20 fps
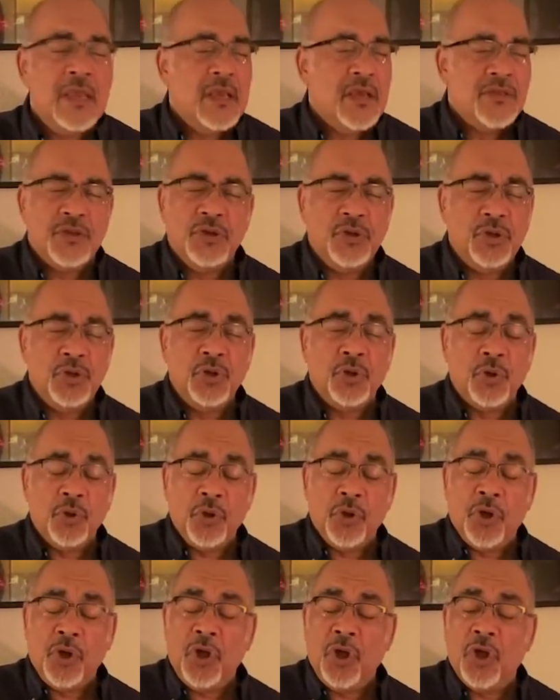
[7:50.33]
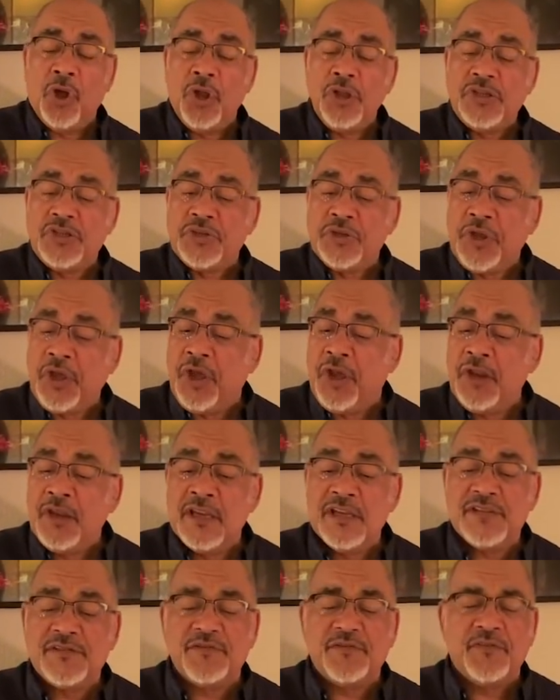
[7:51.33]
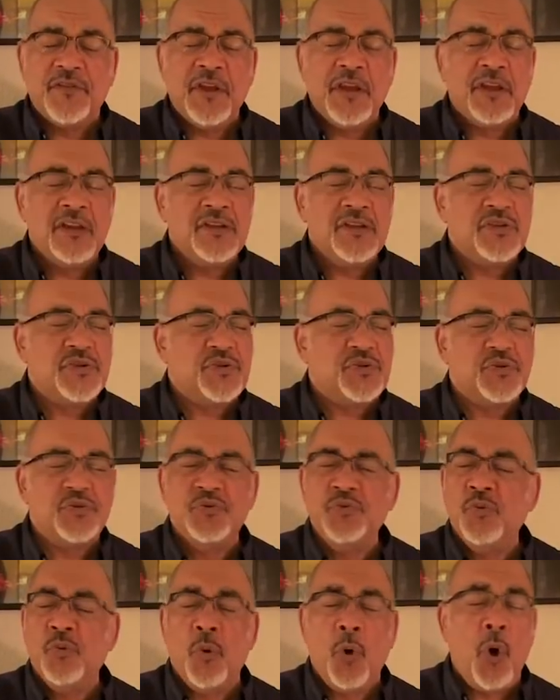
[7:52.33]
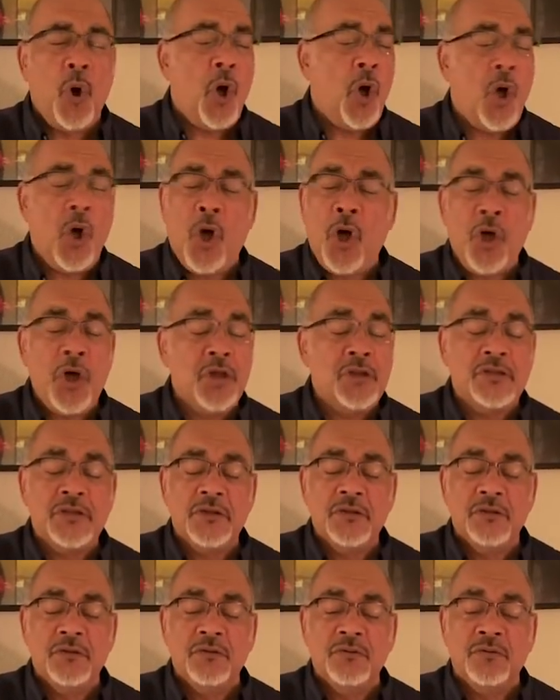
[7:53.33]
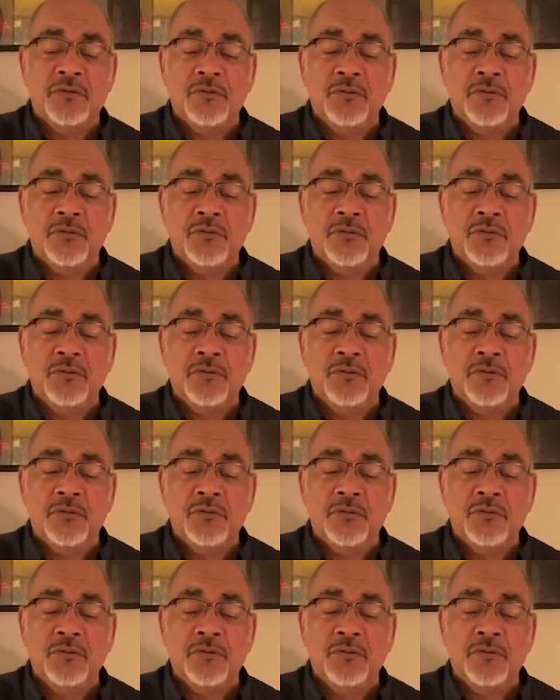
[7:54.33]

The Lord turn his face toward you.